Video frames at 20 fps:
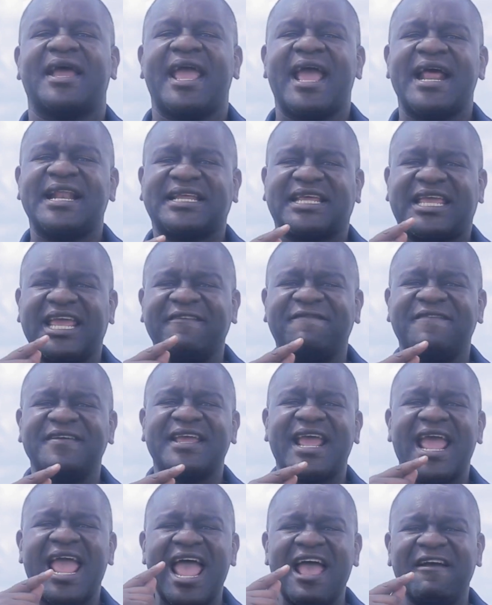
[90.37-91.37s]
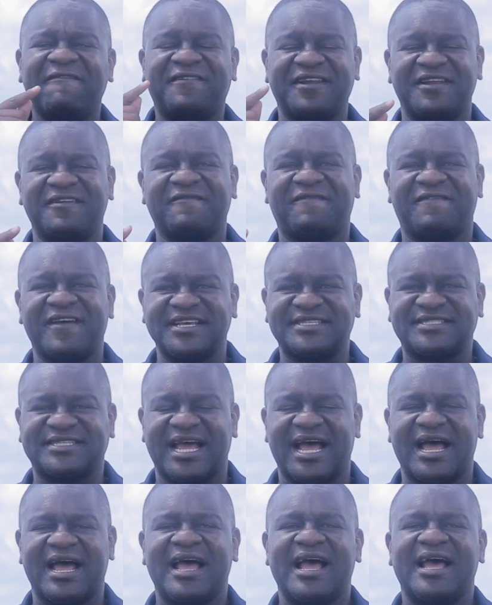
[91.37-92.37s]
and giving every
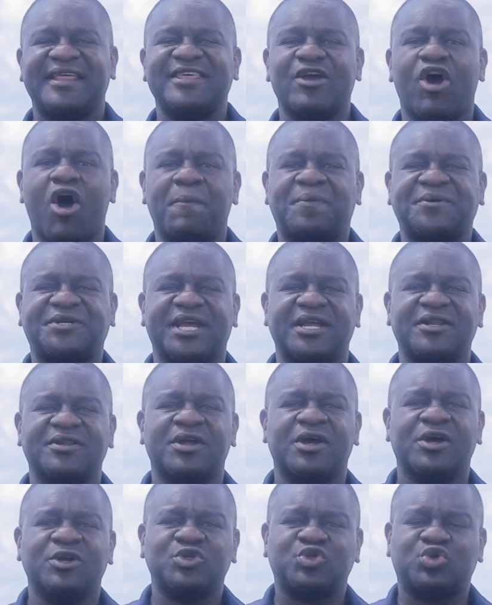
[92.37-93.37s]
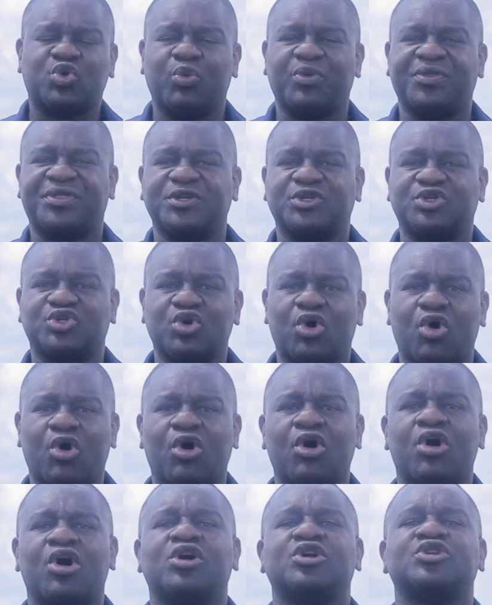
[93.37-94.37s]
investor the option to
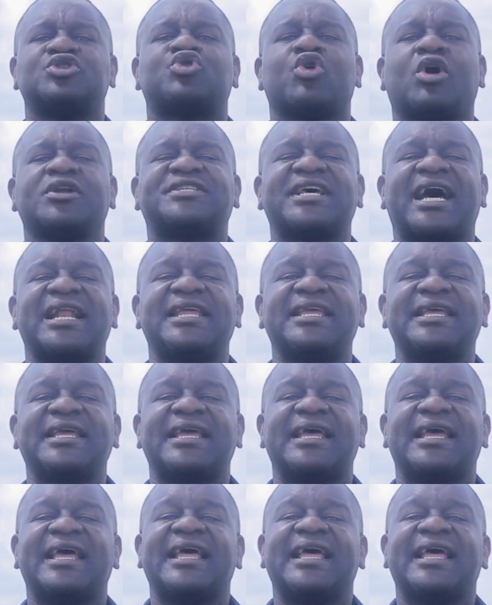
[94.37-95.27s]
withdraw totally